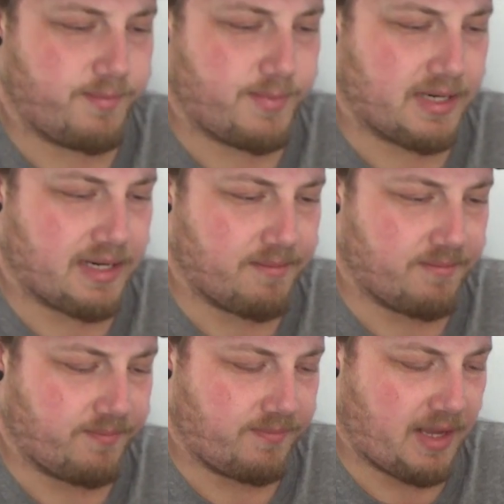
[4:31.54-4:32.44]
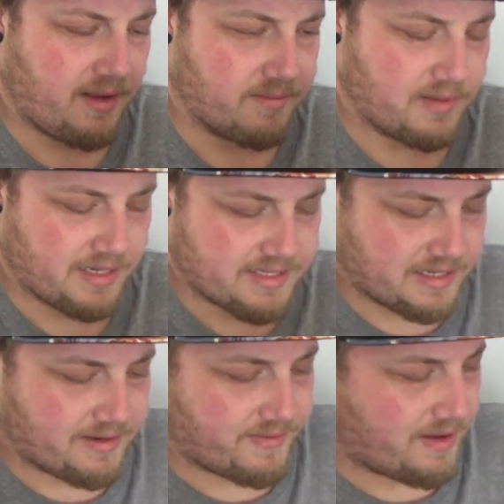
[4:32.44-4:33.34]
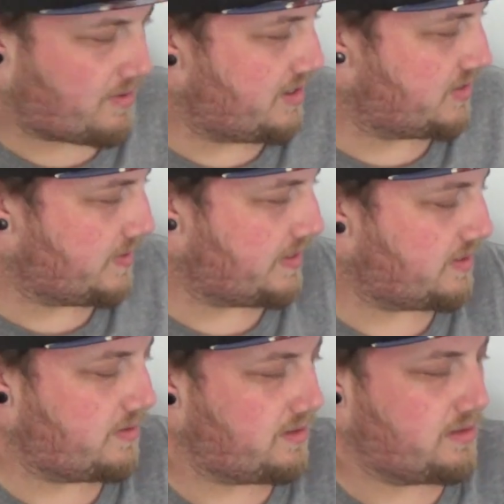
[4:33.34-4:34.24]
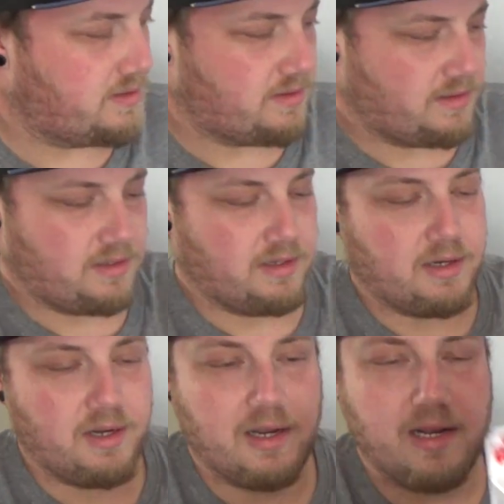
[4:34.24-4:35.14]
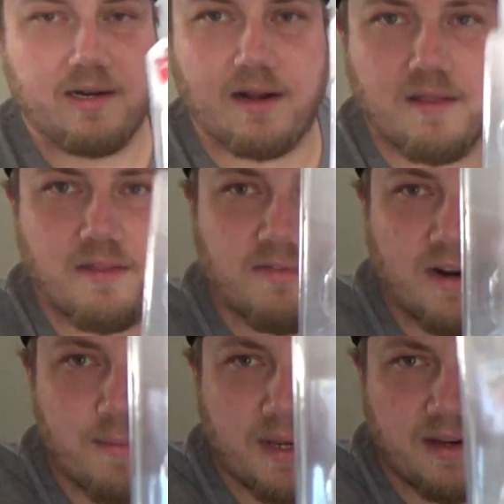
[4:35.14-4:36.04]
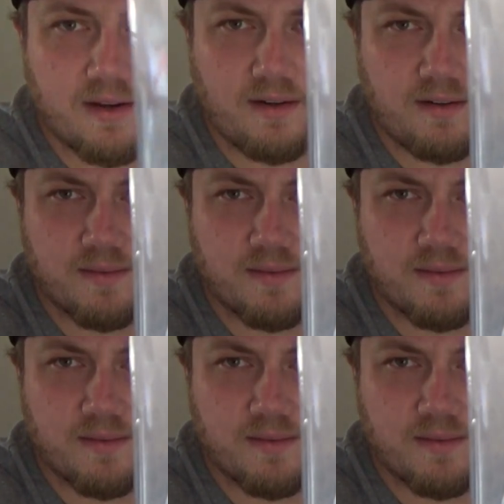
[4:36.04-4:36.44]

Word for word: But yeah, glad to have that one as well. Another 3PO.